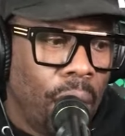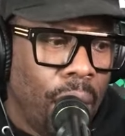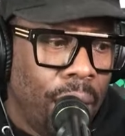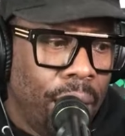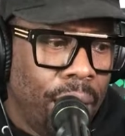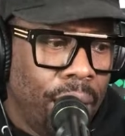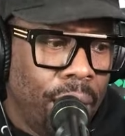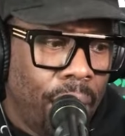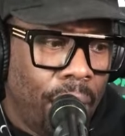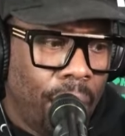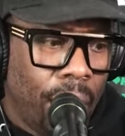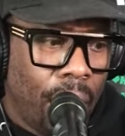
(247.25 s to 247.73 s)

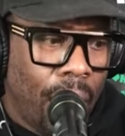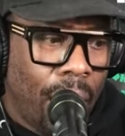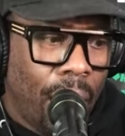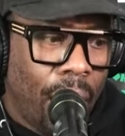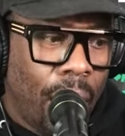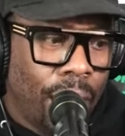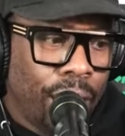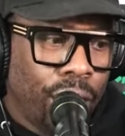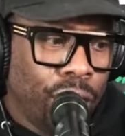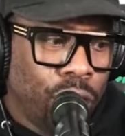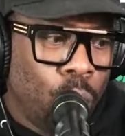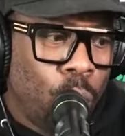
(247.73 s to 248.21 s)
And
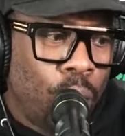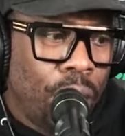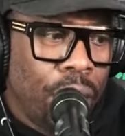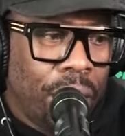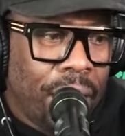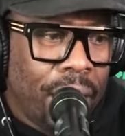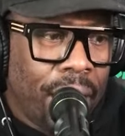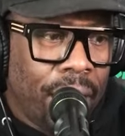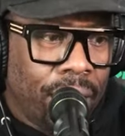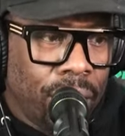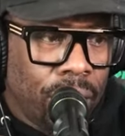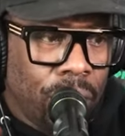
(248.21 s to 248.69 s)
I, I just want to
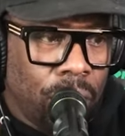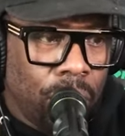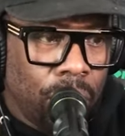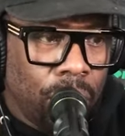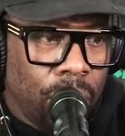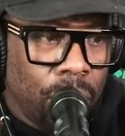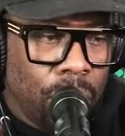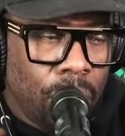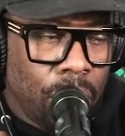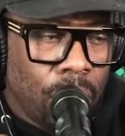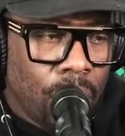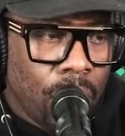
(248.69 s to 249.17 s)
get
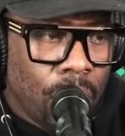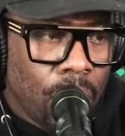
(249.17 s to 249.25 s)
to.